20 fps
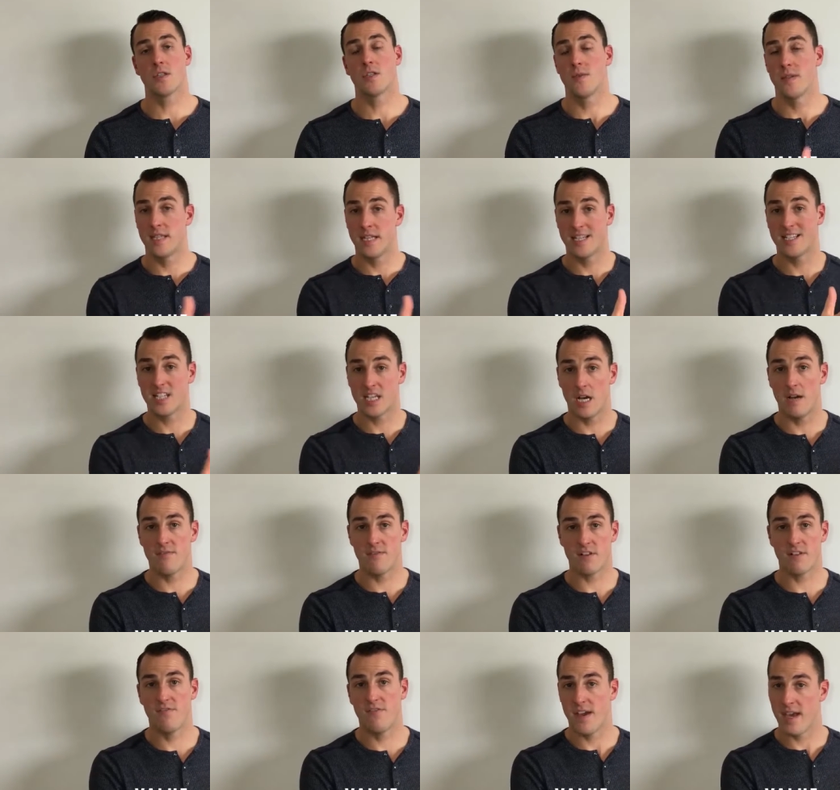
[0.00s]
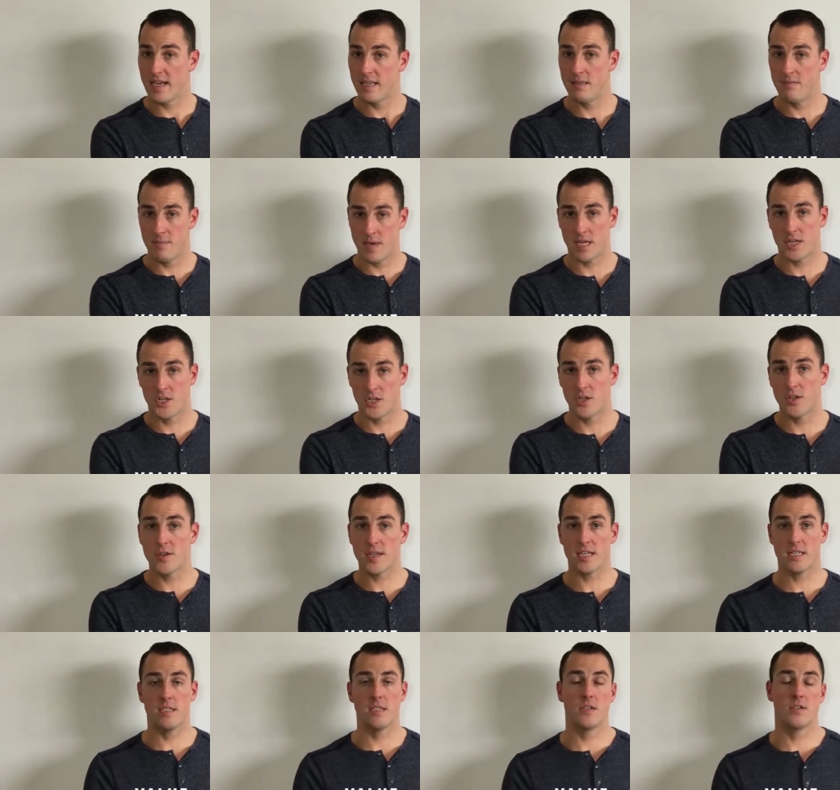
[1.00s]
So in the discovery phase, make sure you
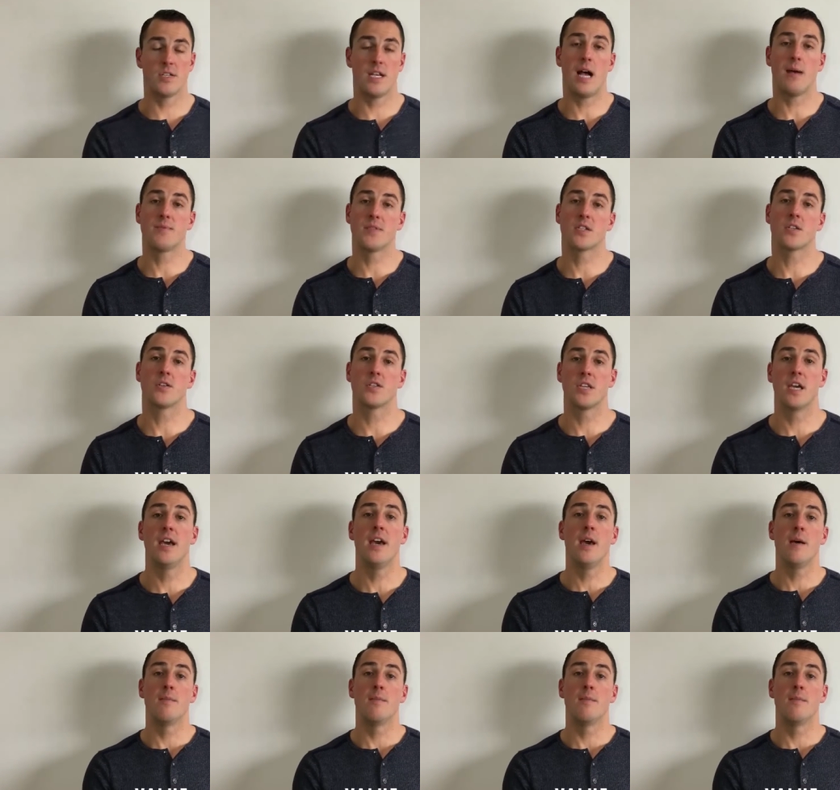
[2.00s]
get to those obstacles,